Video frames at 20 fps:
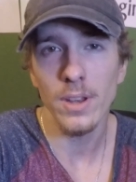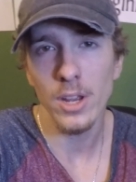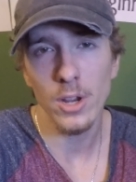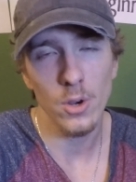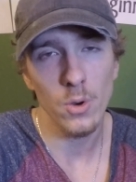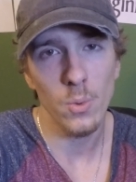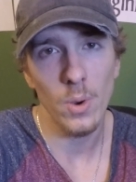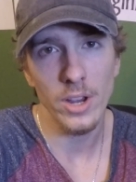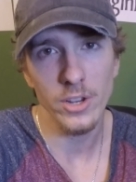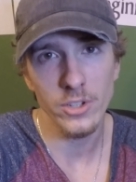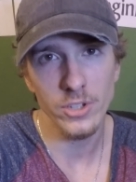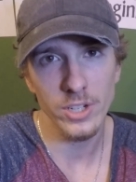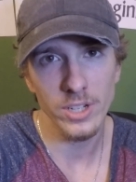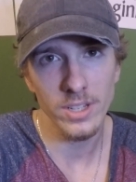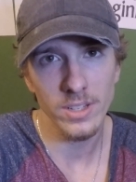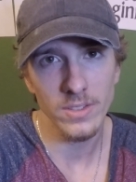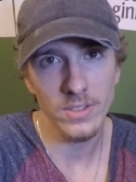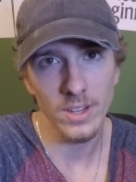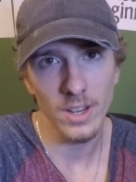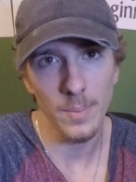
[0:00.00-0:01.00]
any
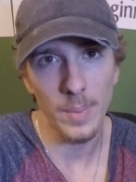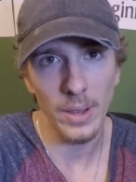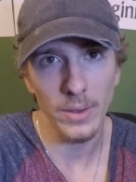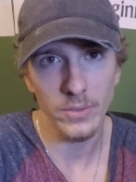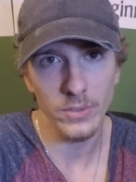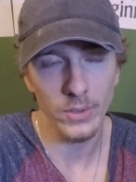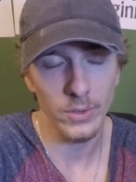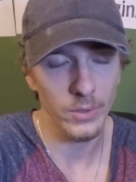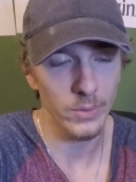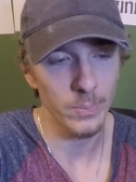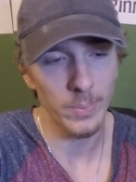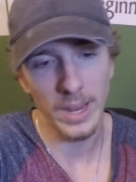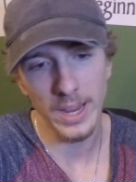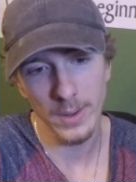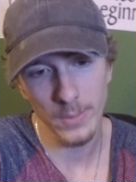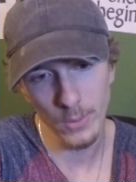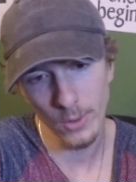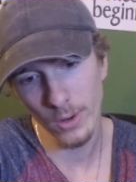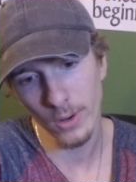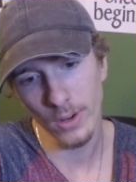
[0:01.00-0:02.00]
questions about certain
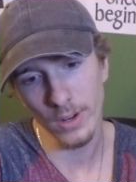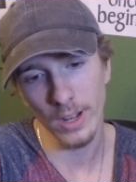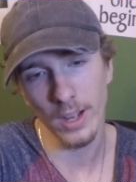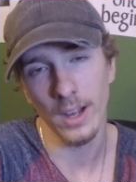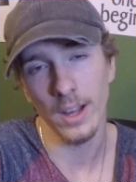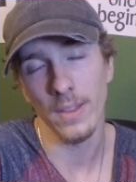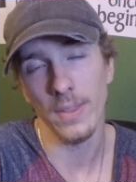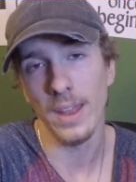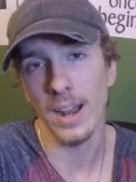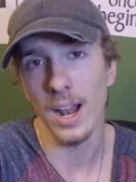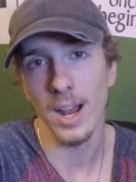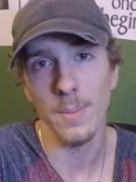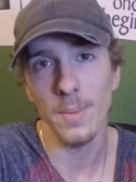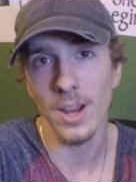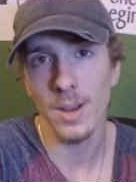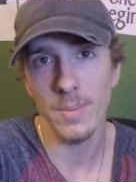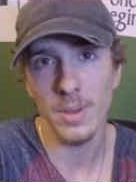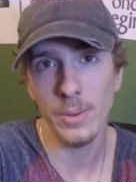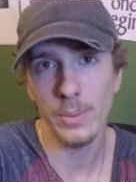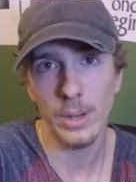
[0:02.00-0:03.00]
paintwork uh, that I
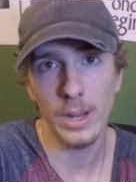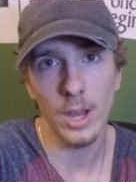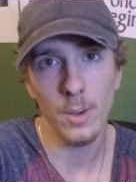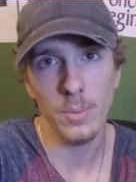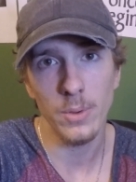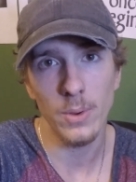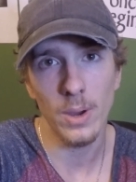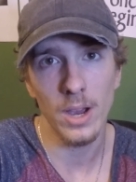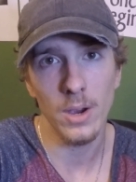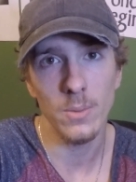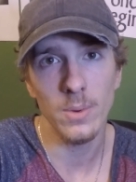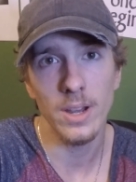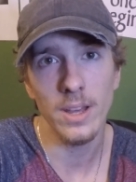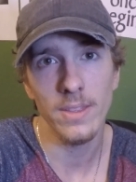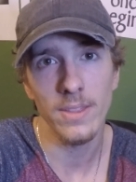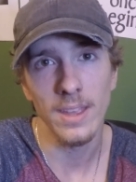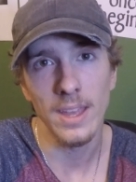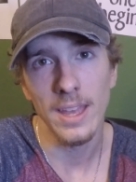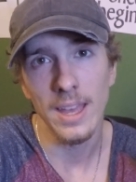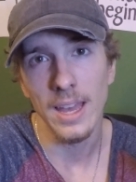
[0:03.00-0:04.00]
might be able to help you out
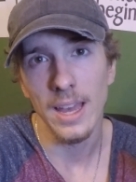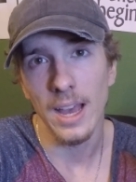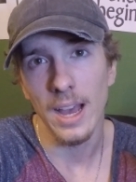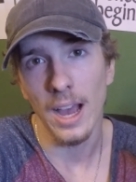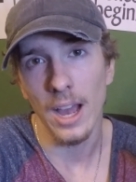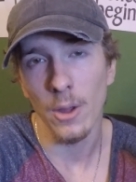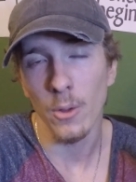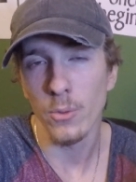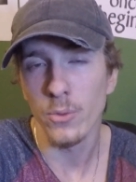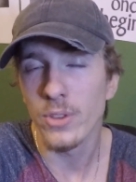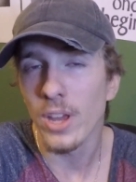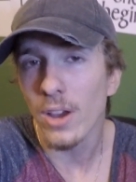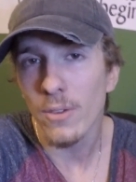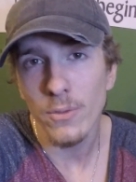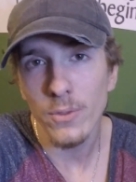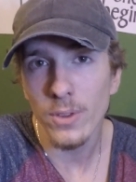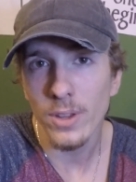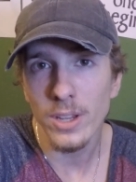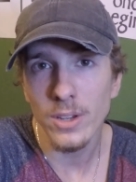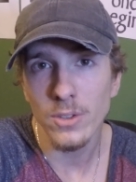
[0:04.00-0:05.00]
with, I'll
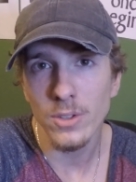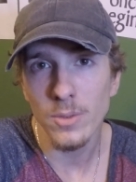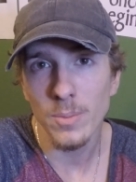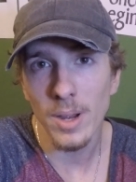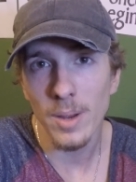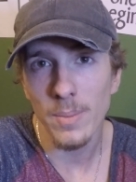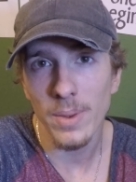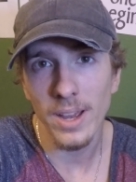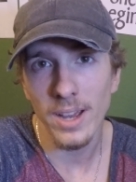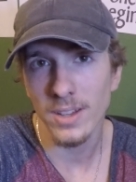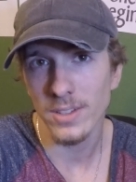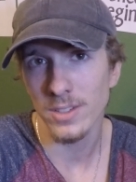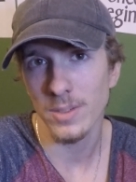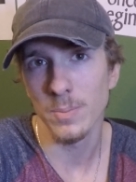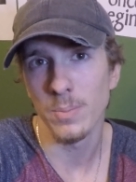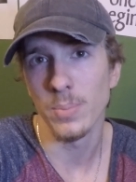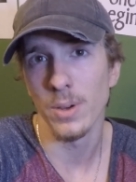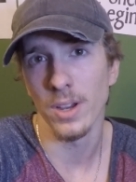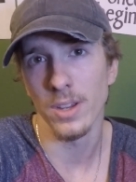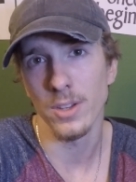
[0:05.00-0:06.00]
definitely do my best,
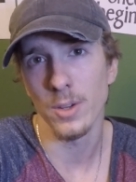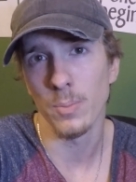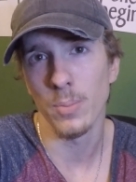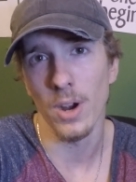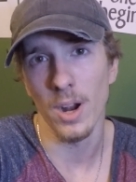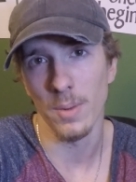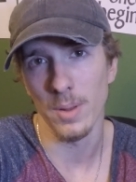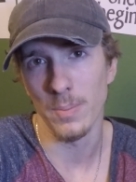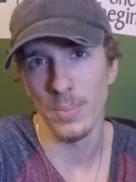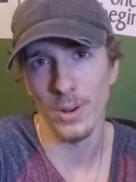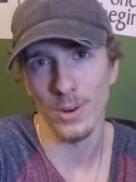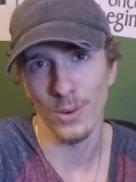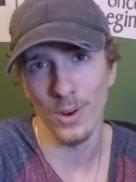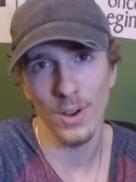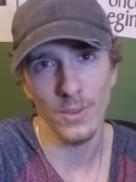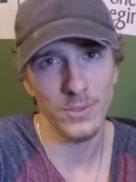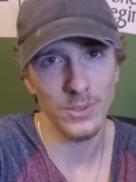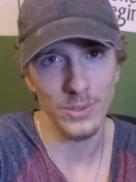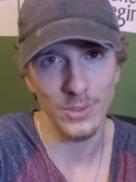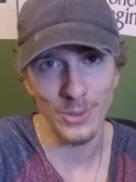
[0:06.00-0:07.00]
but you're probably better
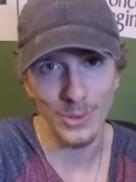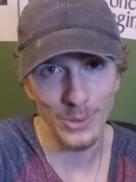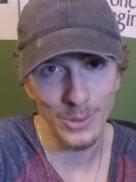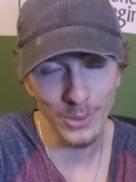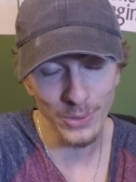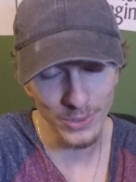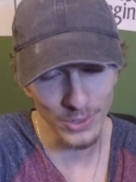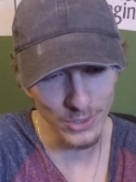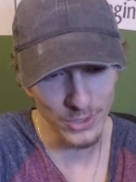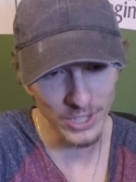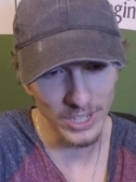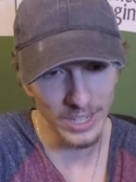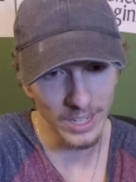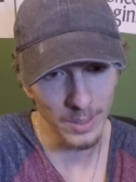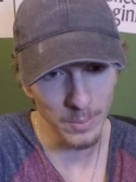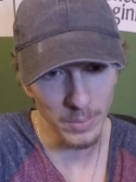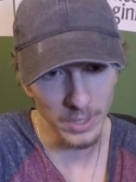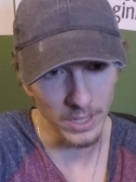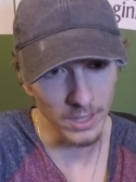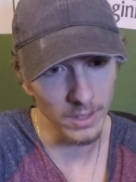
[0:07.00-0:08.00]
off just Google searching
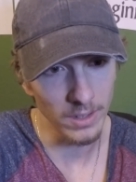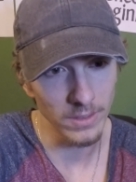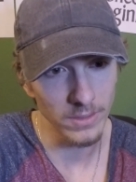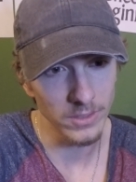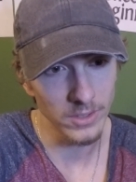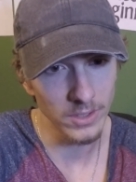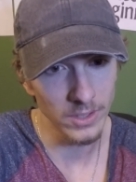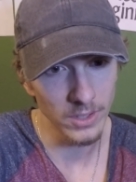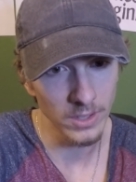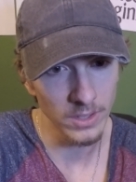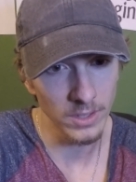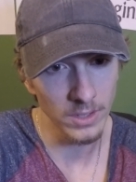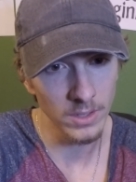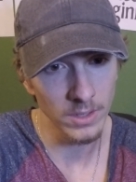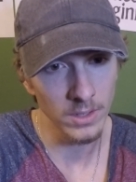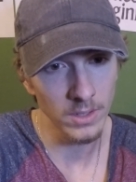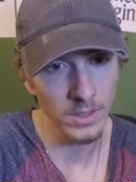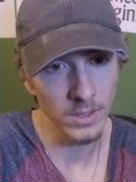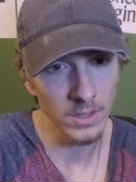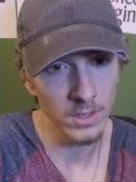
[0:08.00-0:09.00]
it, because
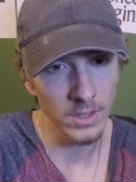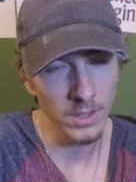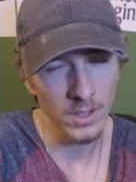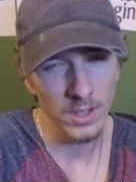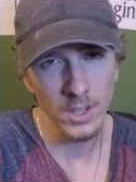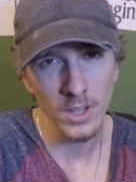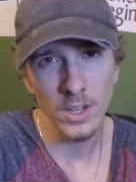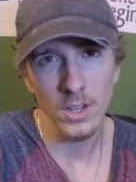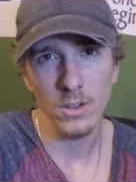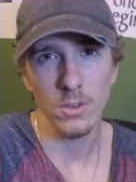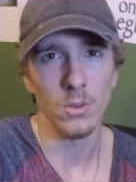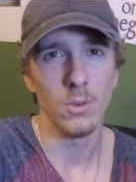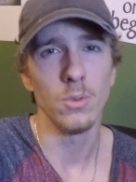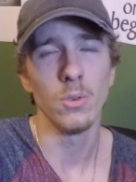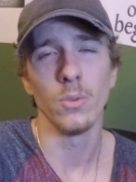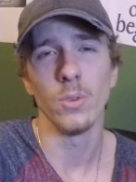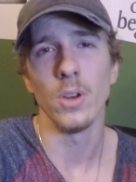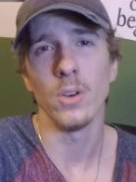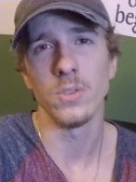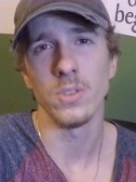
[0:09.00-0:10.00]

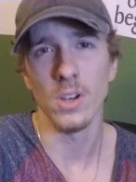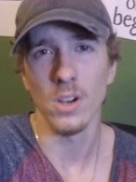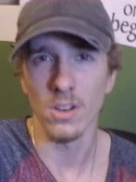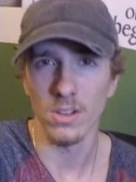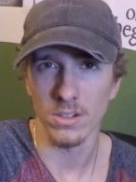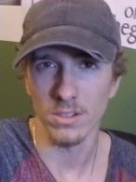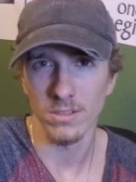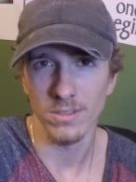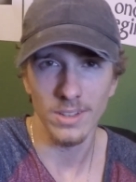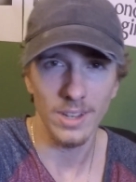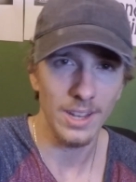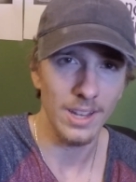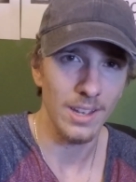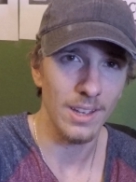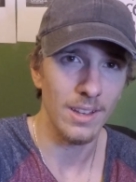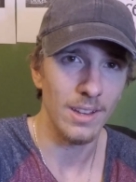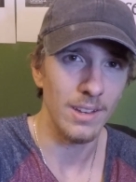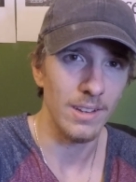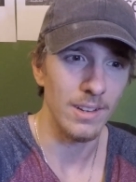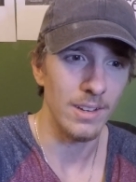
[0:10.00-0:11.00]
Google knows all,
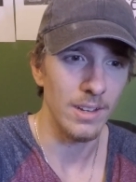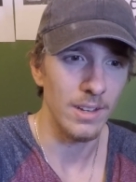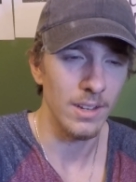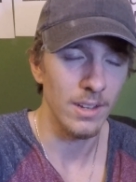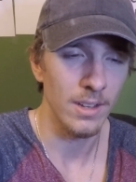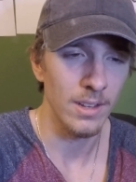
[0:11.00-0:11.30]
and